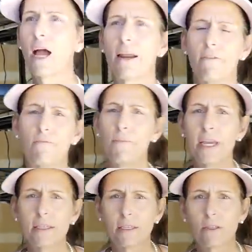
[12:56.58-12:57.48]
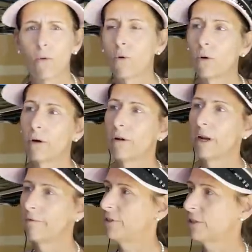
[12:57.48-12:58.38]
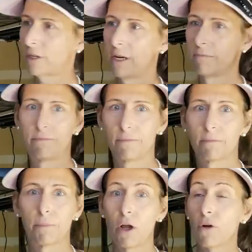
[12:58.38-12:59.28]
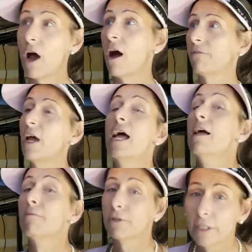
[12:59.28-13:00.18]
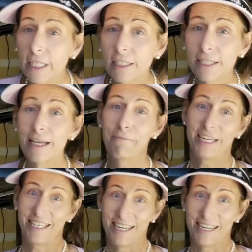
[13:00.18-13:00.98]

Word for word: kind of missed or I've just kind of blown off, please let me